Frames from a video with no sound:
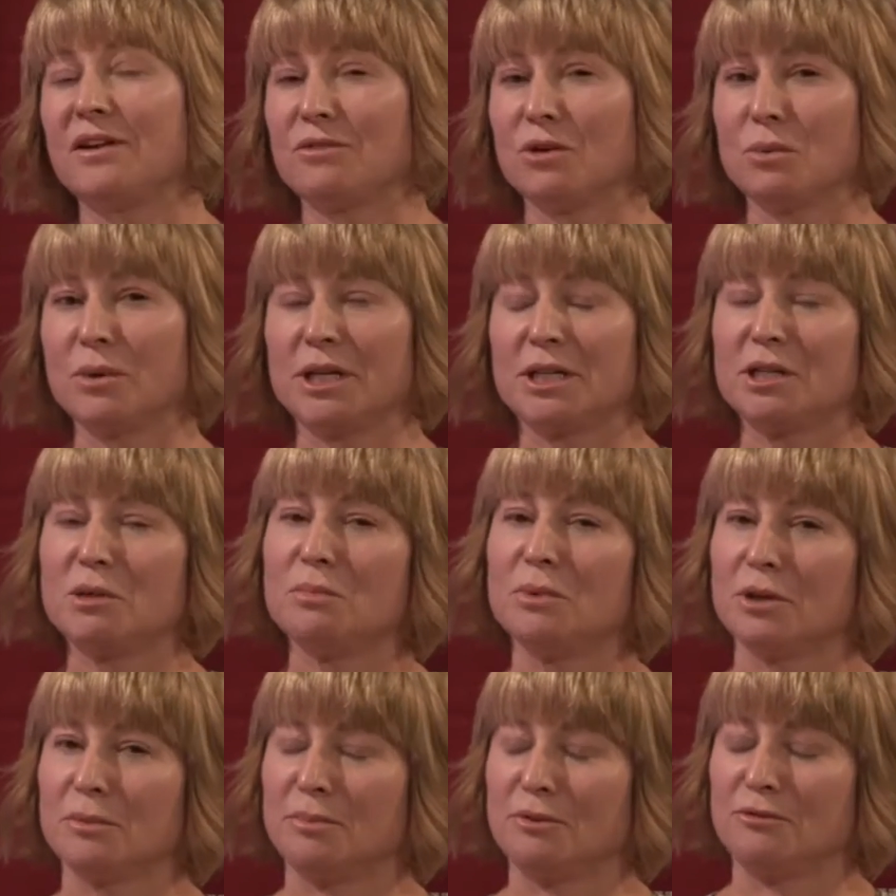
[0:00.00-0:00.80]
written a
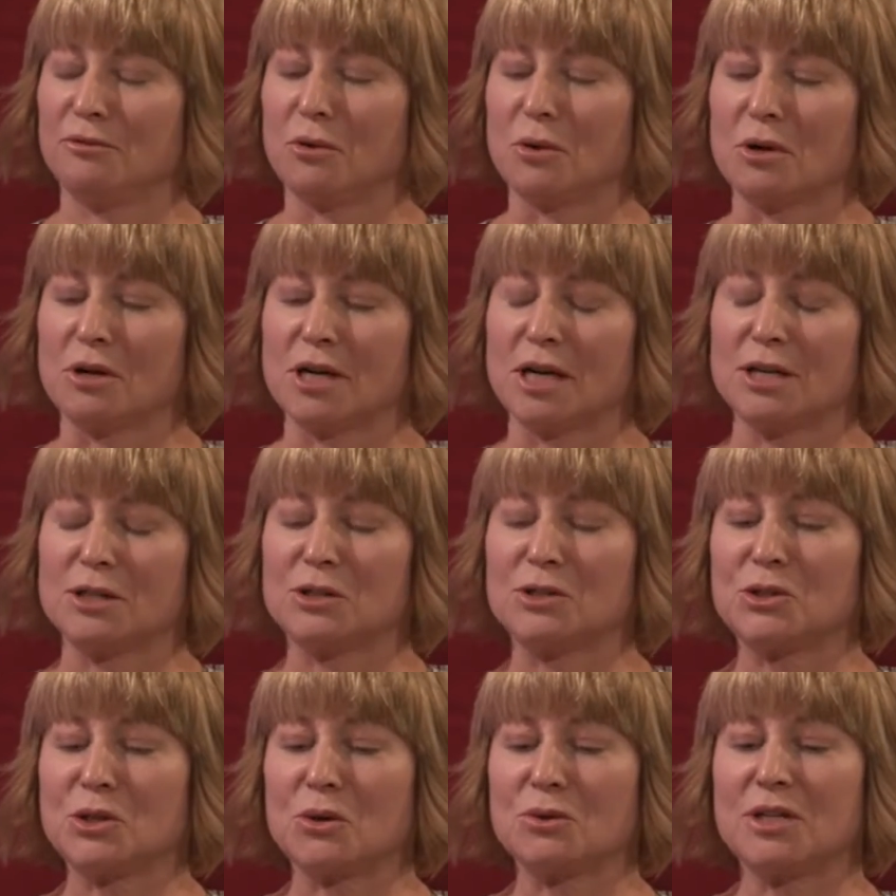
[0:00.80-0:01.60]
book before,
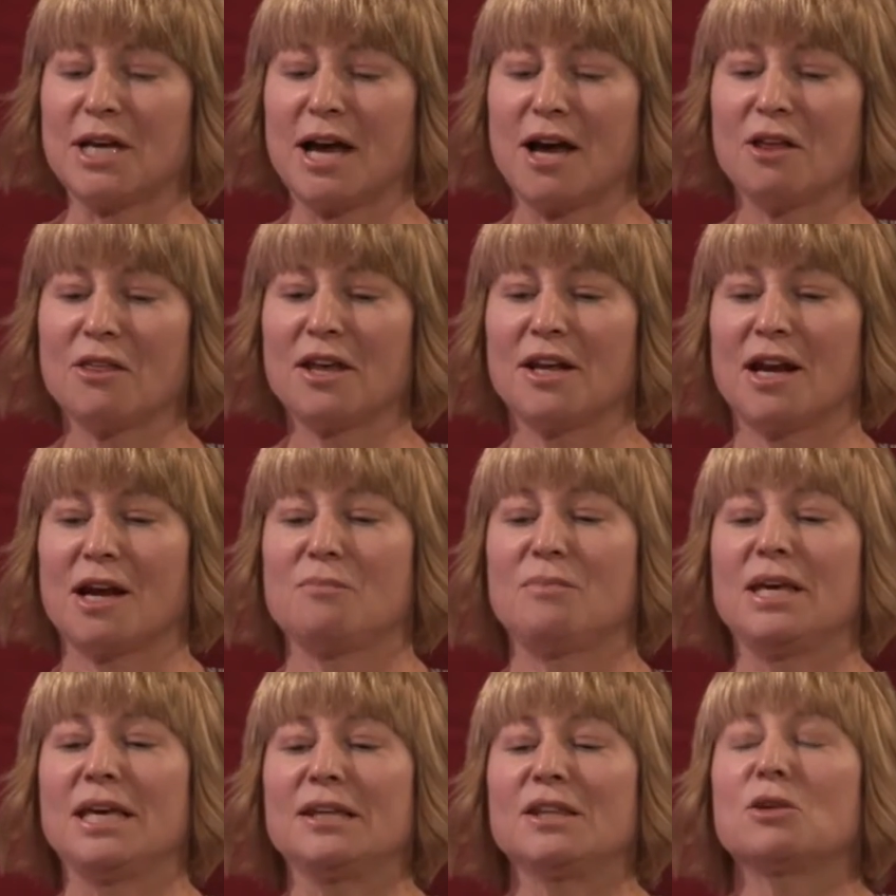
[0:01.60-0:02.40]
so now that I'm
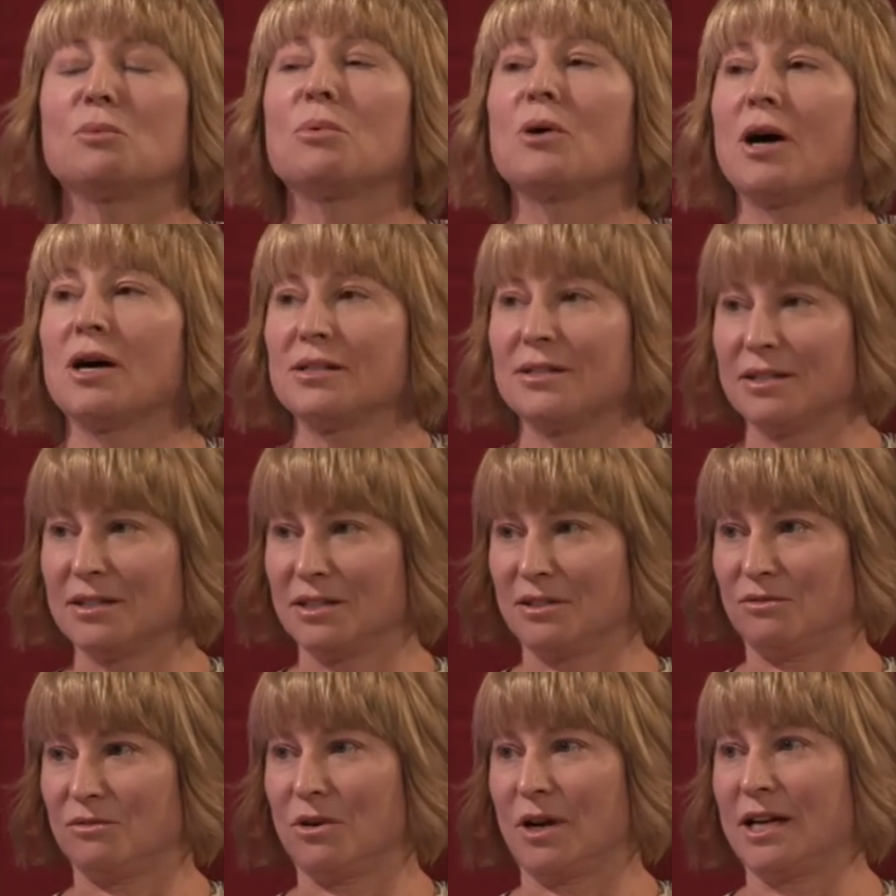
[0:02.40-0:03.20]
in the process
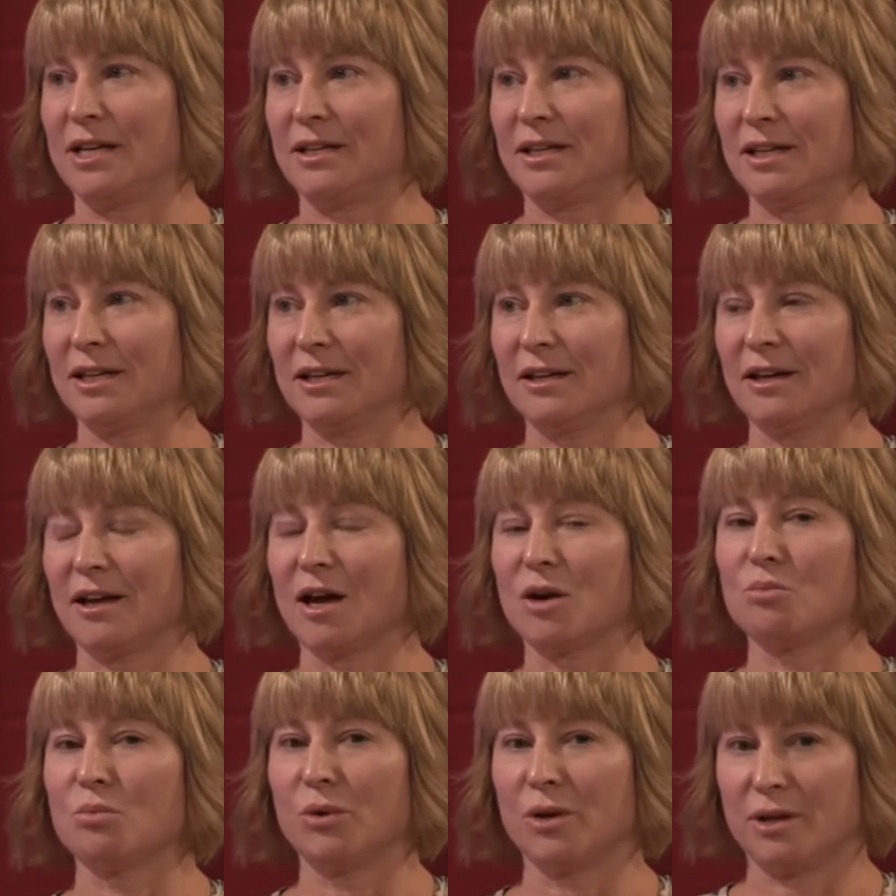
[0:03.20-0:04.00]
of writing,
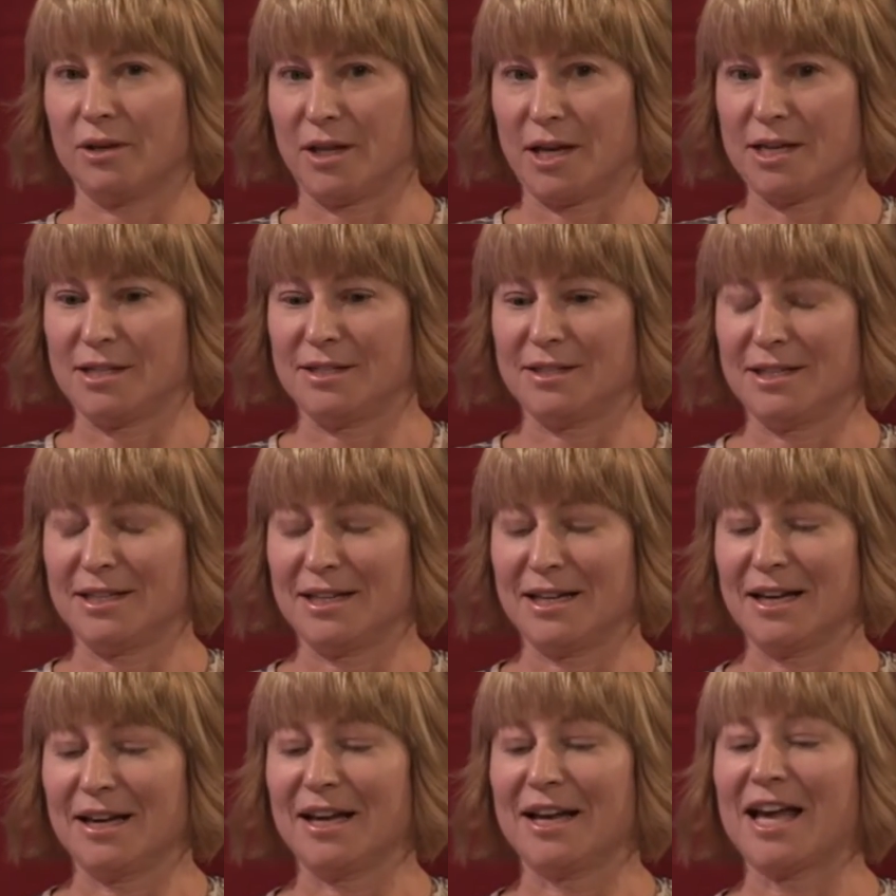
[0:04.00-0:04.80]
I'm
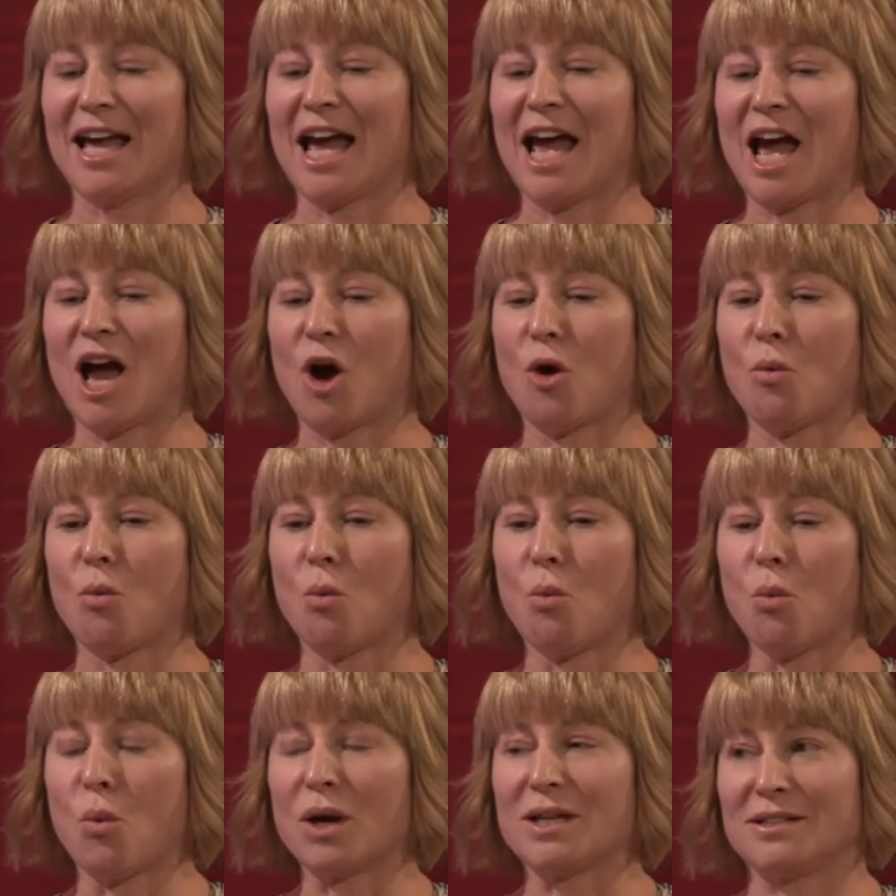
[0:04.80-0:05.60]
realizing
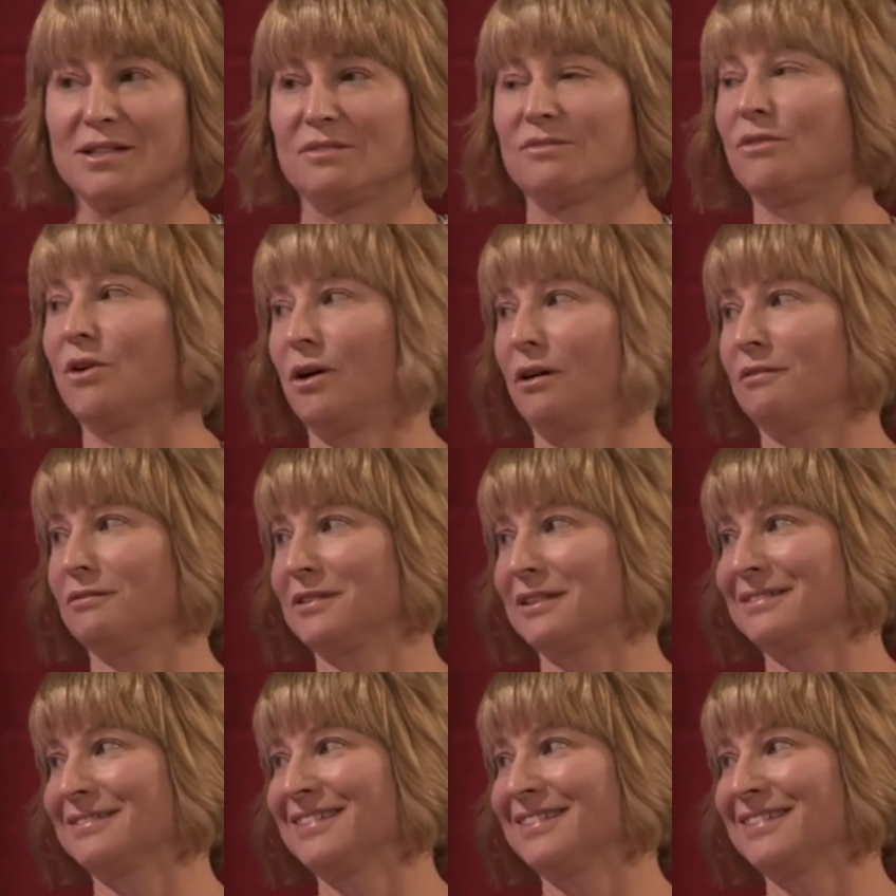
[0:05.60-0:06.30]
what's involved.